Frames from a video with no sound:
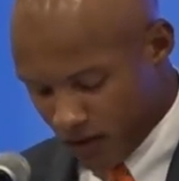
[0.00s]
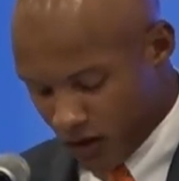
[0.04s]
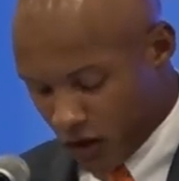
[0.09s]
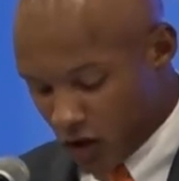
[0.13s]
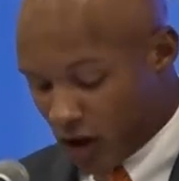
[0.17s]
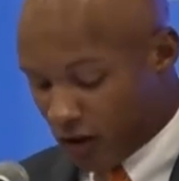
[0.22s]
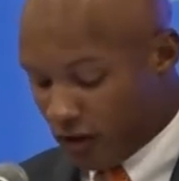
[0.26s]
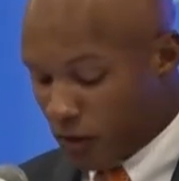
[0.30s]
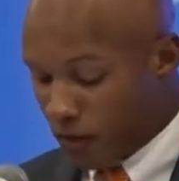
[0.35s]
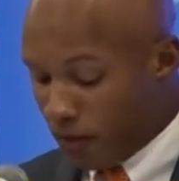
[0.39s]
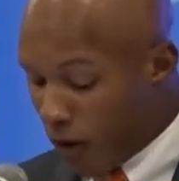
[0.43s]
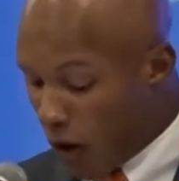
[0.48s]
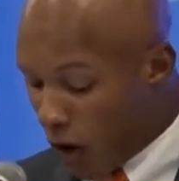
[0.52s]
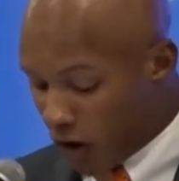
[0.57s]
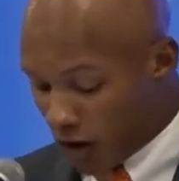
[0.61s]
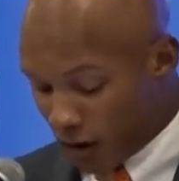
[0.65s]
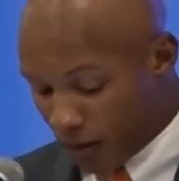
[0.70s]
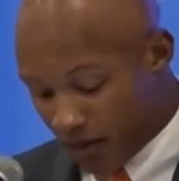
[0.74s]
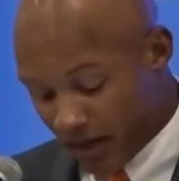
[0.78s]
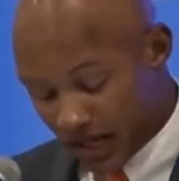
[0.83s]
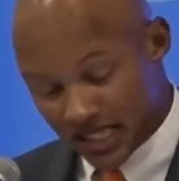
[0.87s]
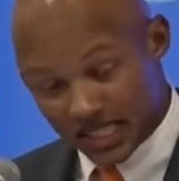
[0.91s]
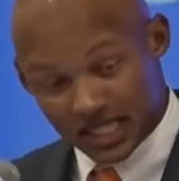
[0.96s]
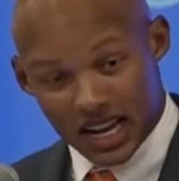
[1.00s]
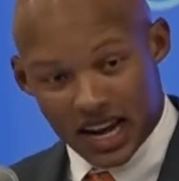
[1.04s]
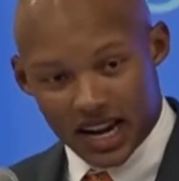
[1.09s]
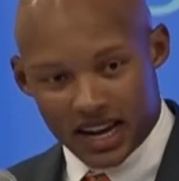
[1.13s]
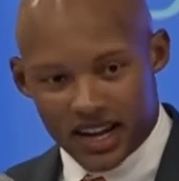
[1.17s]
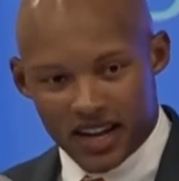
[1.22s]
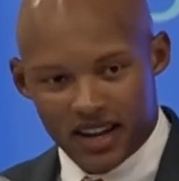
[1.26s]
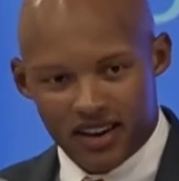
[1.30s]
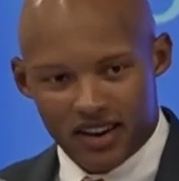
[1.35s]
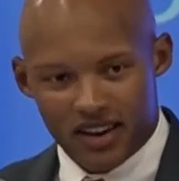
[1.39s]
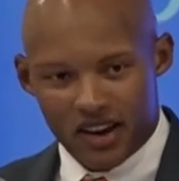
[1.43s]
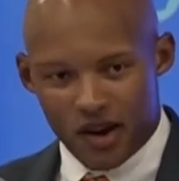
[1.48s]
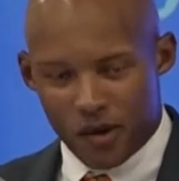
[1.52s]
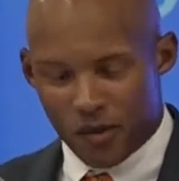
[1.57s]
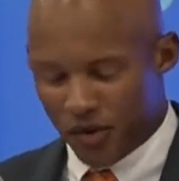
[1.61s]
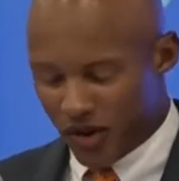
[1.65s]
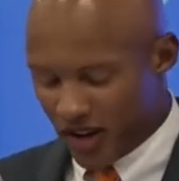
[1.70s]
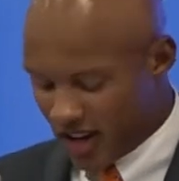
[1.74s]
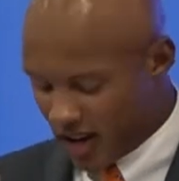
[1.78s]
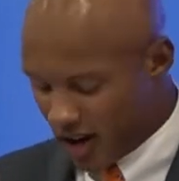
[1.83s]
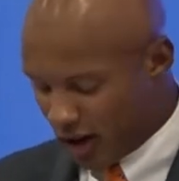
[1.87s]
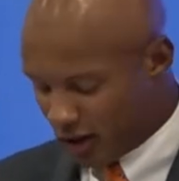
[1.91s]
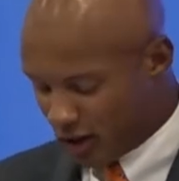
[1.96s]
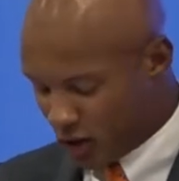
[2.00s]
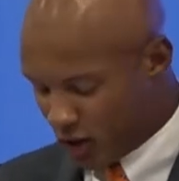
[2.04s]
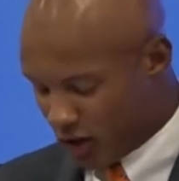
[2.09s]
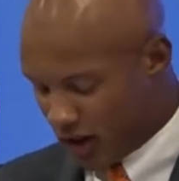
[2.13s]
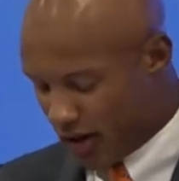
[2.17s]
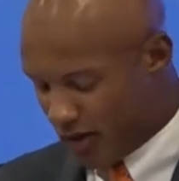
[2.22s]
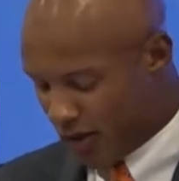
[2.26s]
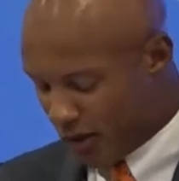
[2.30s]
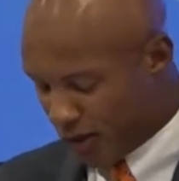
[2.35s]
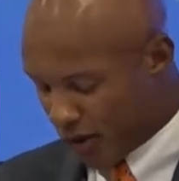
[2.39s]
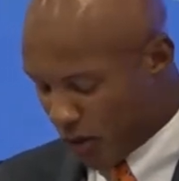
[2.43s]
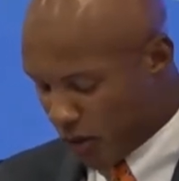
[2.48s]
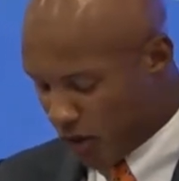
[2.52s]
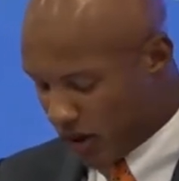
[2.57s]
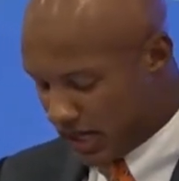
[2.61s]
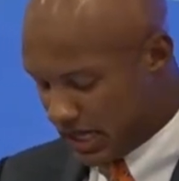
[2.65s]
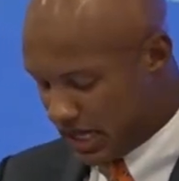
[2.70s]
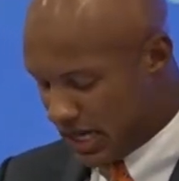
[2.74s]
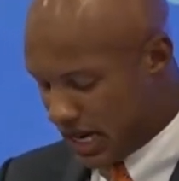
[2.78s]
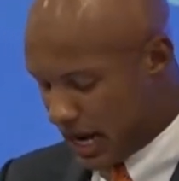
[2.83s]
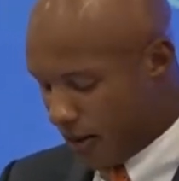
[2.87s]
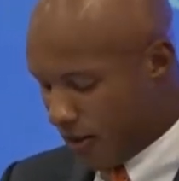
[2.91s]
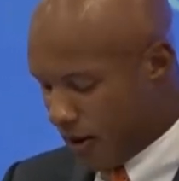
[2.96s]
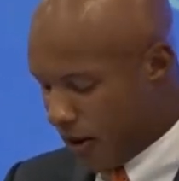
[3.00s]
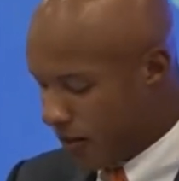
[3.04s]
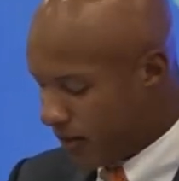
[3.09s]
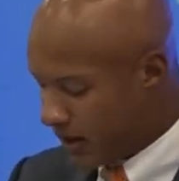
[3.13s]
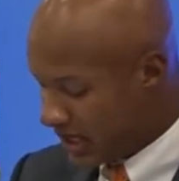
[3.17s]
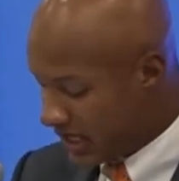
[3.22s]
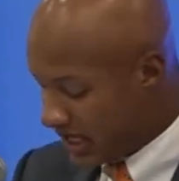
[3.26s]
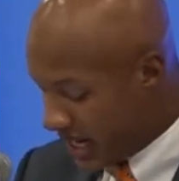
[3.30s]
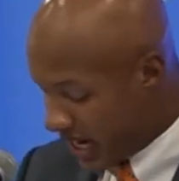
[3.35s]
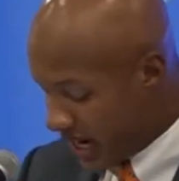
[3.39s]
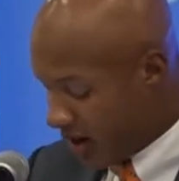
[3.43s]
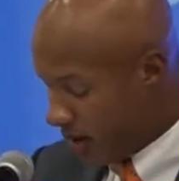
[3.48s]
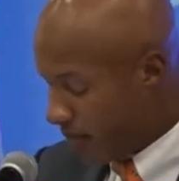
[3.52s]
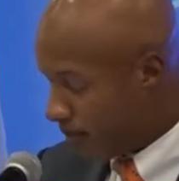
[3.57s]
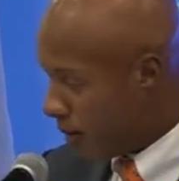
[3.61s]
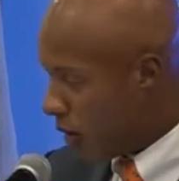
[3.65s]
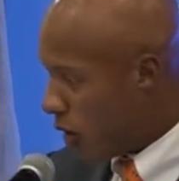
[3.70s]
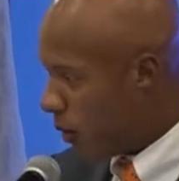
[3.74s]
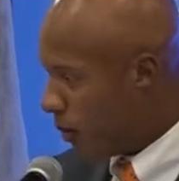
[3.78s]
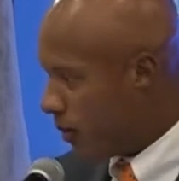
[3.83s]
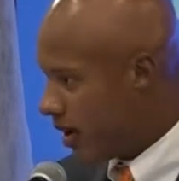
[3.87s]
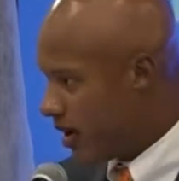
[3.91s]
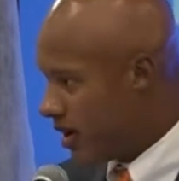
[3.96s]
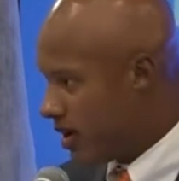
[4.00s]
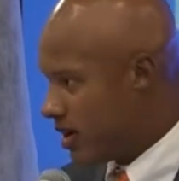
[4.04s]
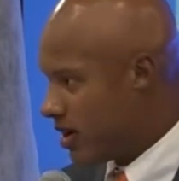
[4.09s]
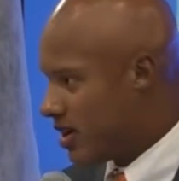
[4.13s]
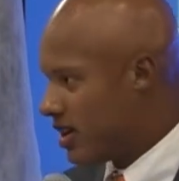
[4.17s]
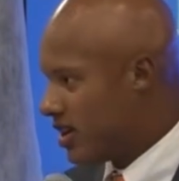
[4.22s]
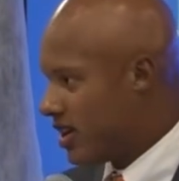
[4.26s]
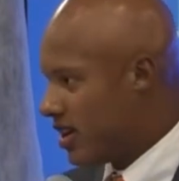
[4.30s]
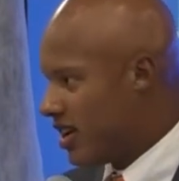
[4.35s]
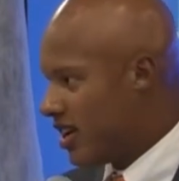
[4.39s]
You'll have to pardon me a second. I'm gonna get off script for one sec, but I must take a moment